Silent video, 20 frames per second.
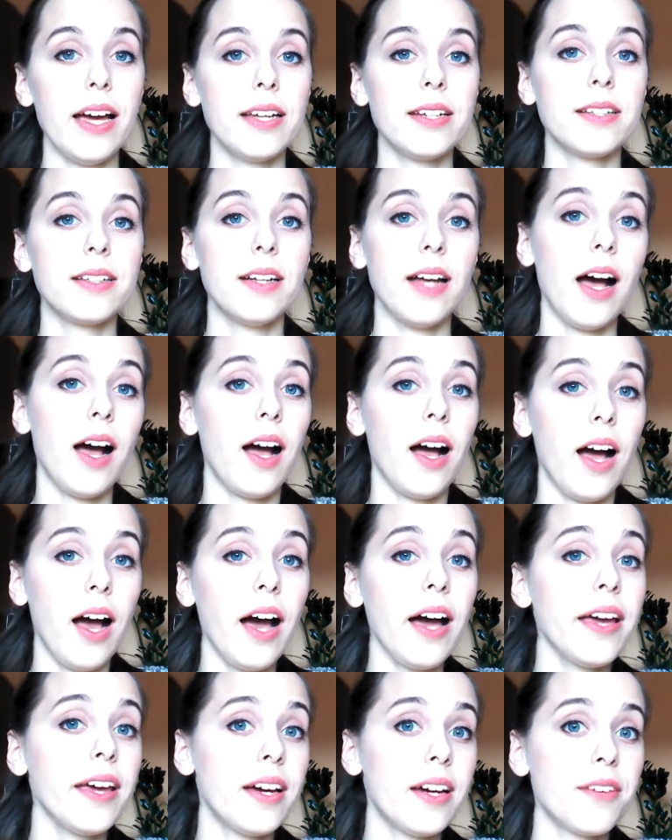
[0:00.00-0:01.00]
and
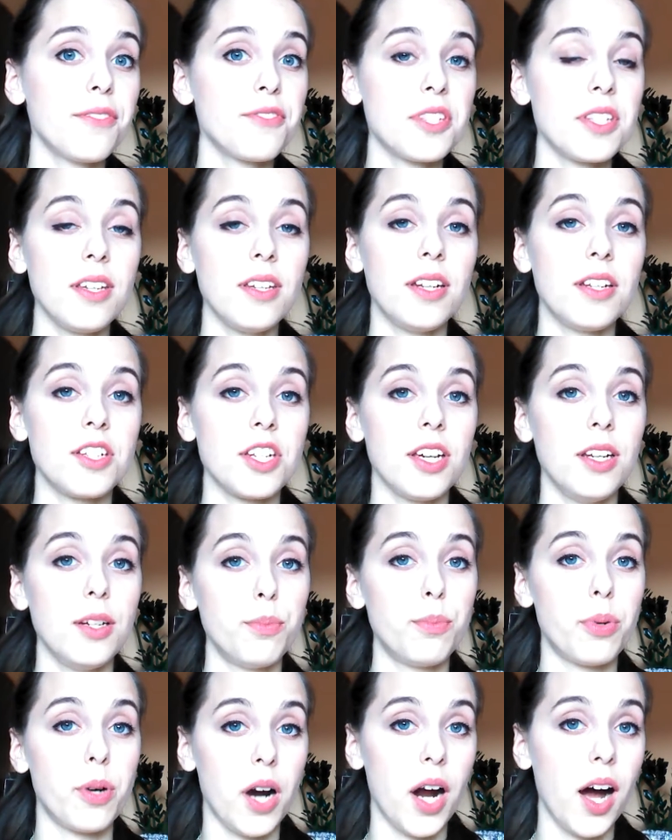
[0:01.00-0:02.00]
I have seen it
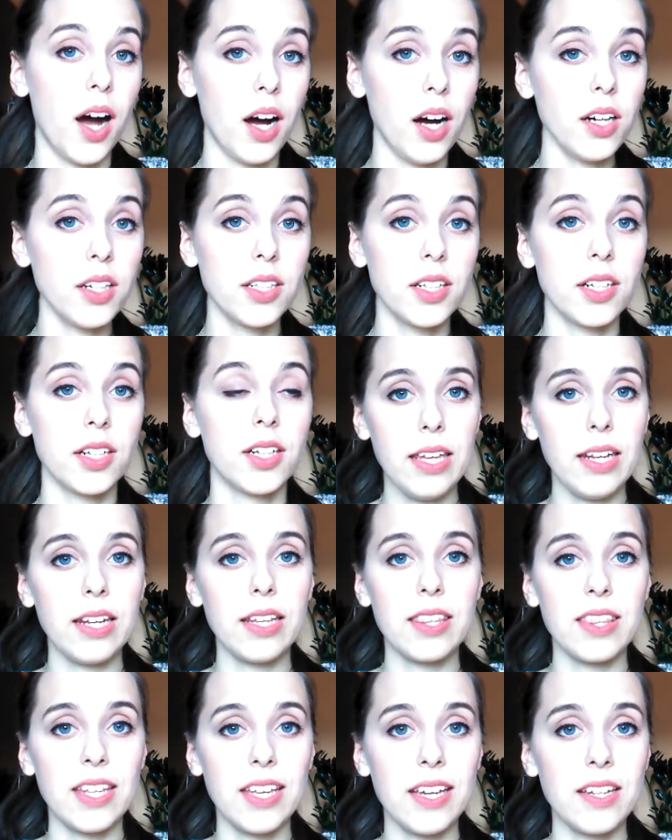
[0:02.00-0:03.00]
in Prague in
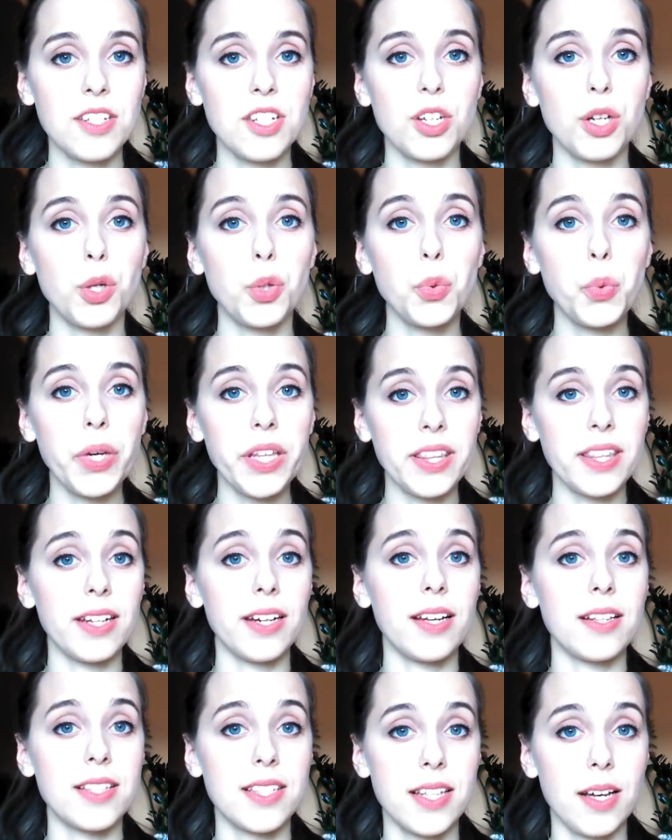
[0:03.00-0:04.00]
a theater with
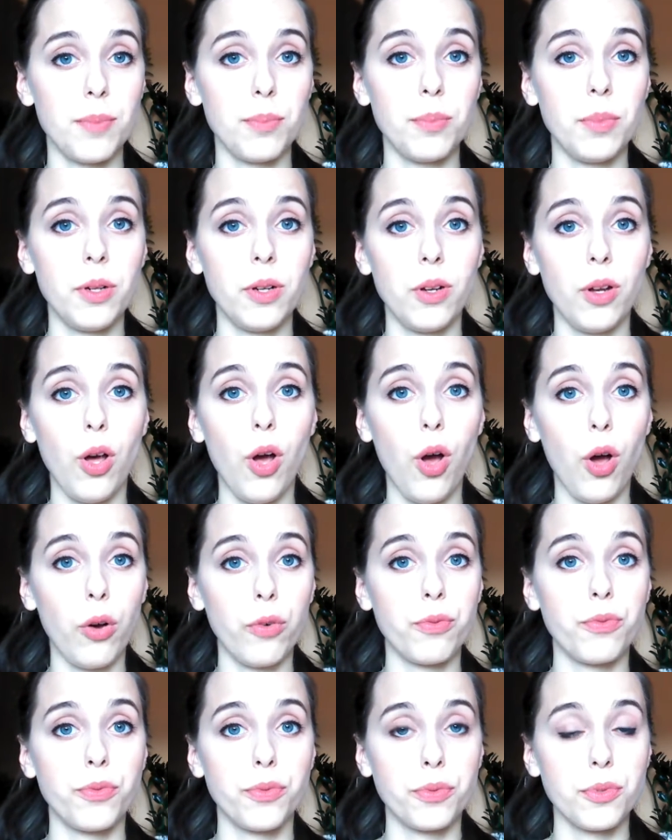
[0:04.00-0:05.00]
an ensemble
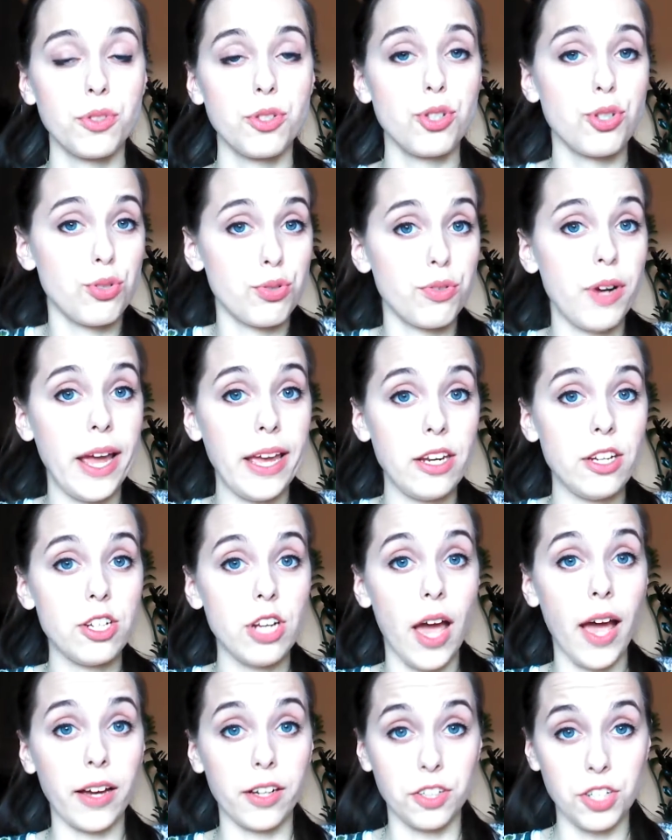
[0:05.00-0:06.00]
of
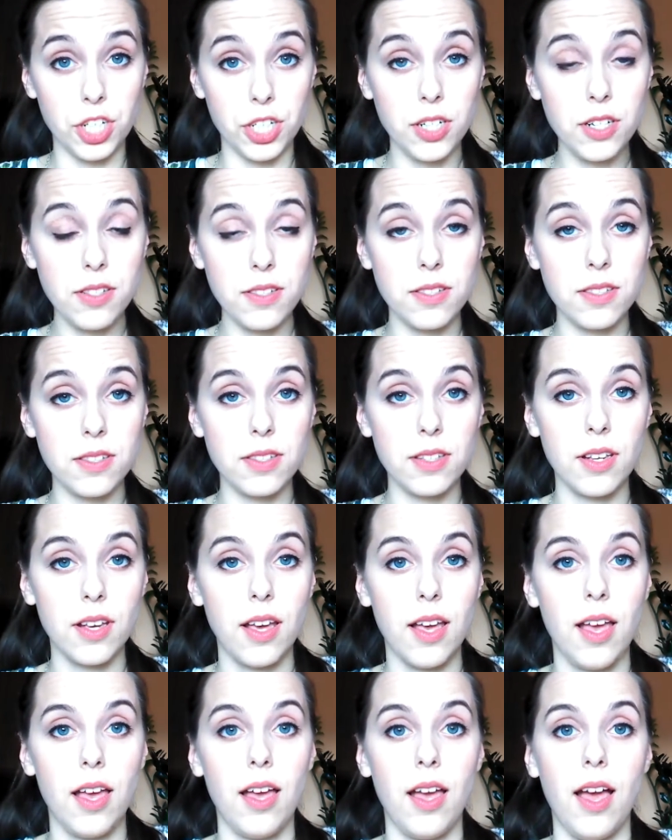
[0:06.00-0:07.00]
straight actors.
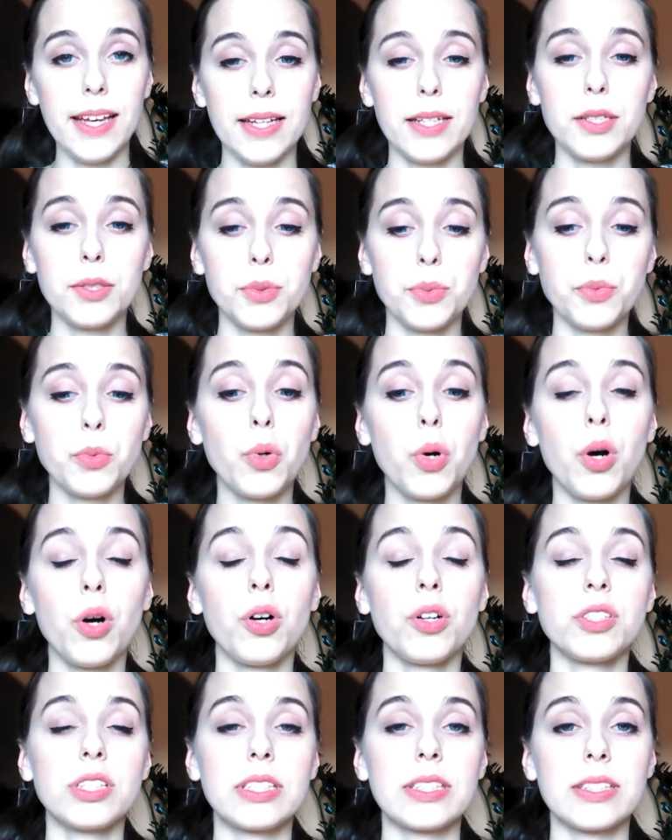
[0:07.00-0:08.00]
It
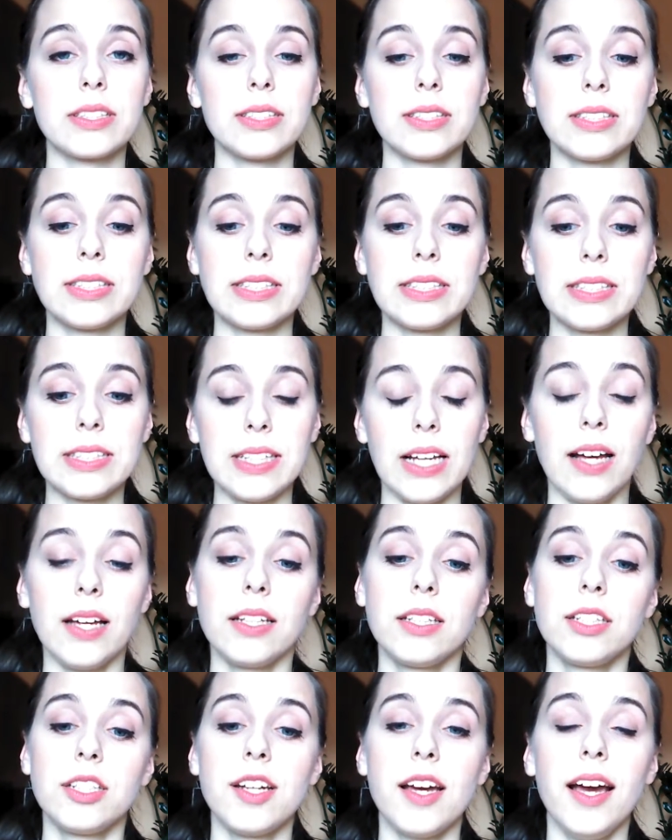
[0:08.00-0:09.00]
was
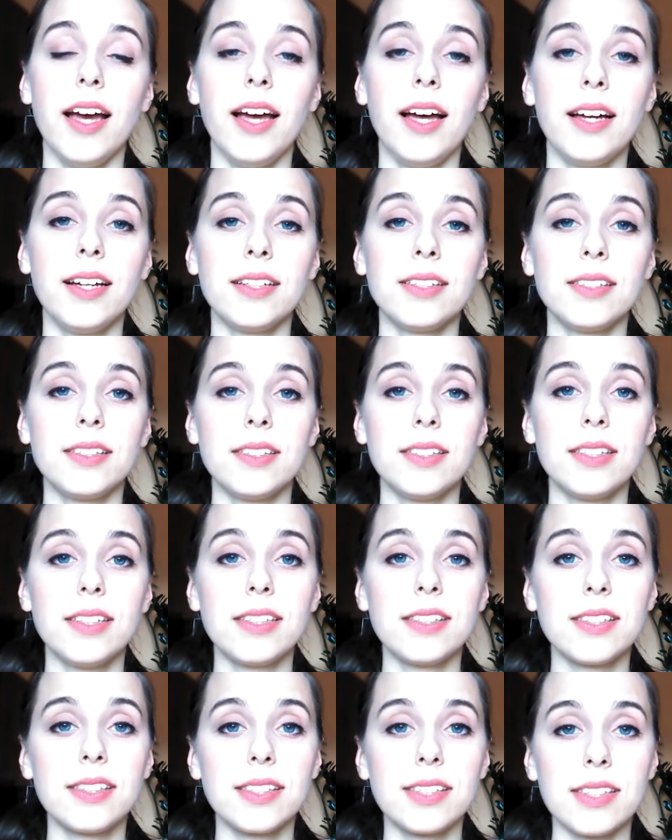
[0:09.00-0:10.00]
such an
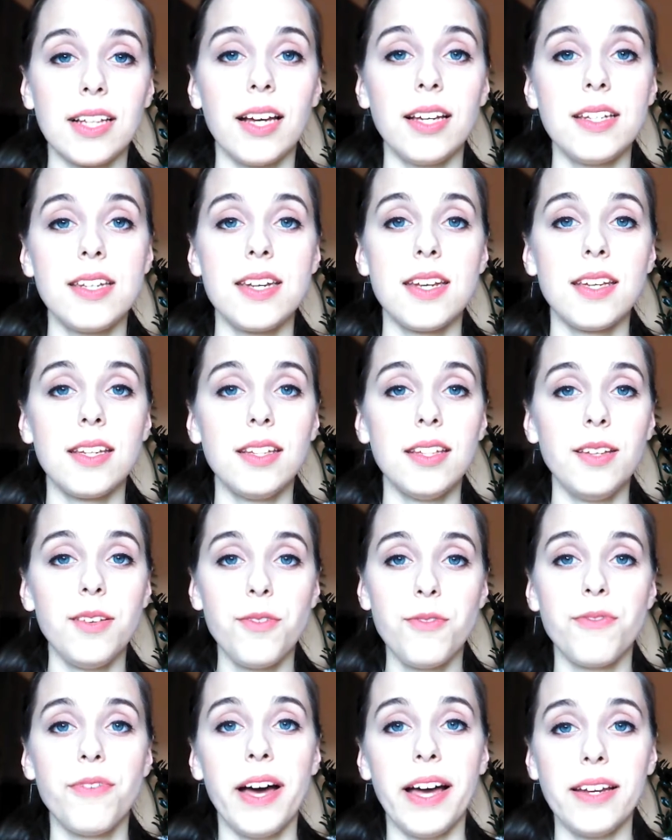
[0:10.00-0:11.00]
exciting
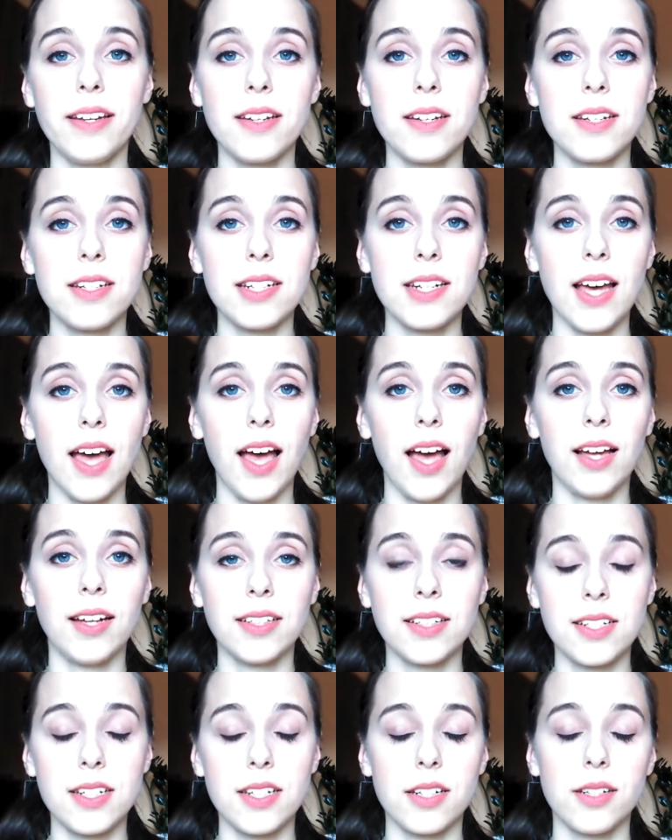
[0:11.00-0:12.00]
event
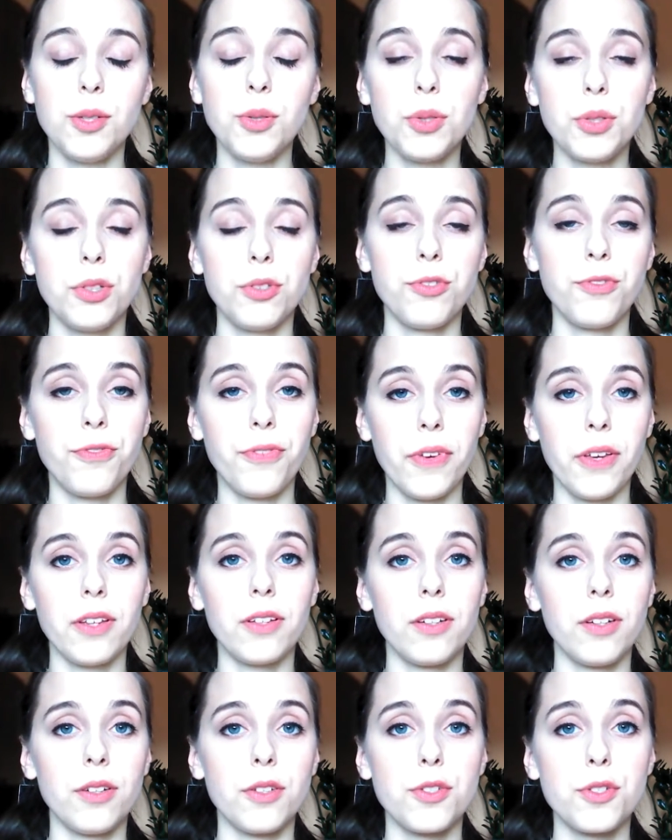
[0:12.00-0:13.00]
and you could
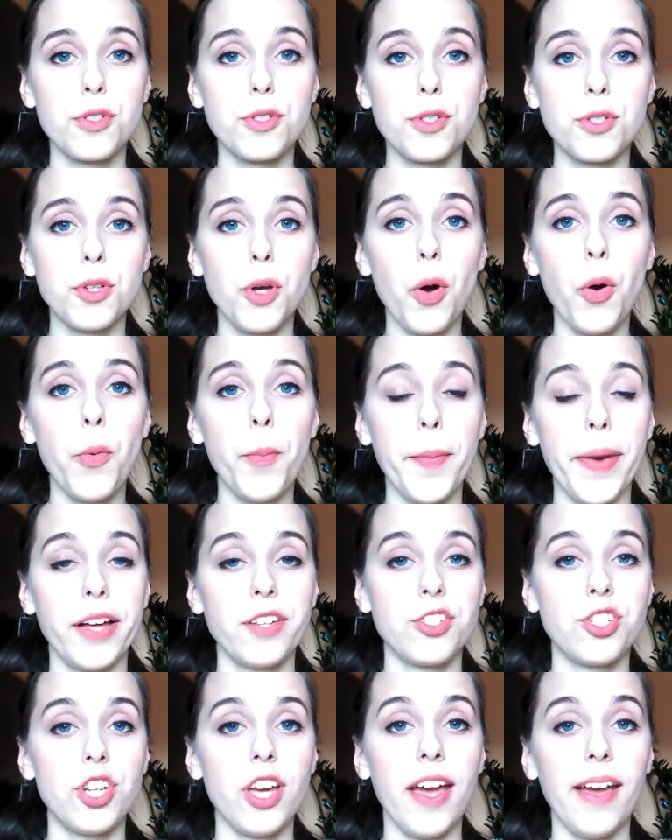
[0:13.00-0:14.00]
feel so
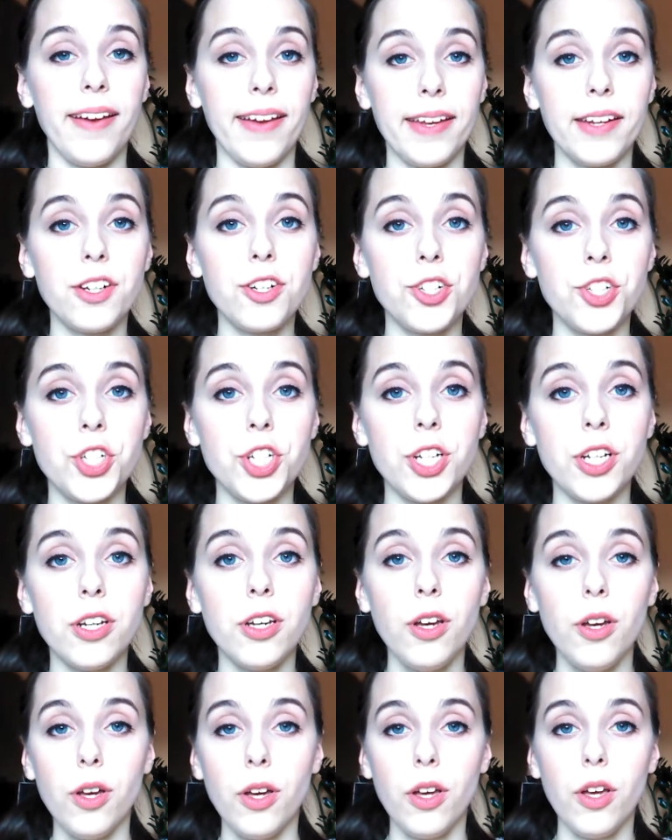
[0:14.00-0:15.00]
much
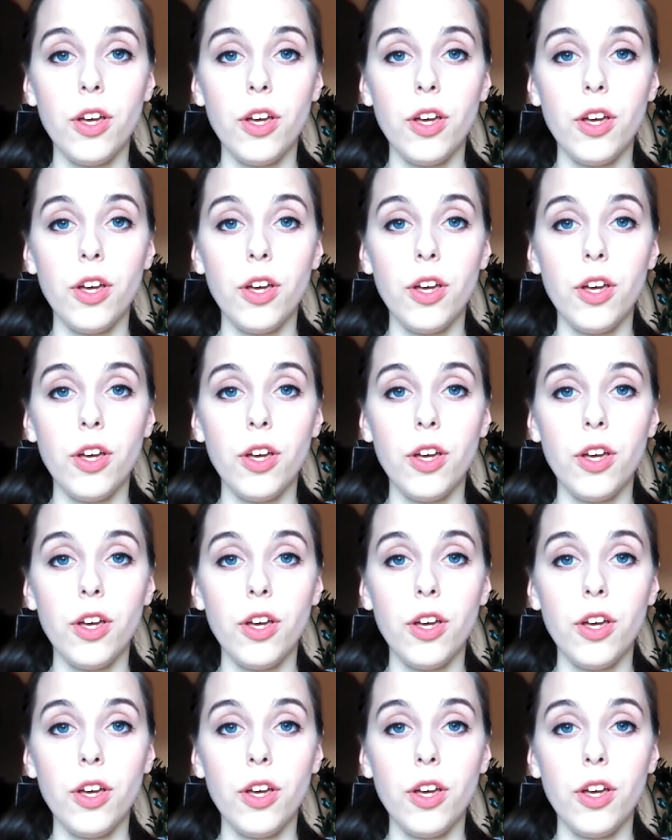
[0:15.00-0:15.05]
energy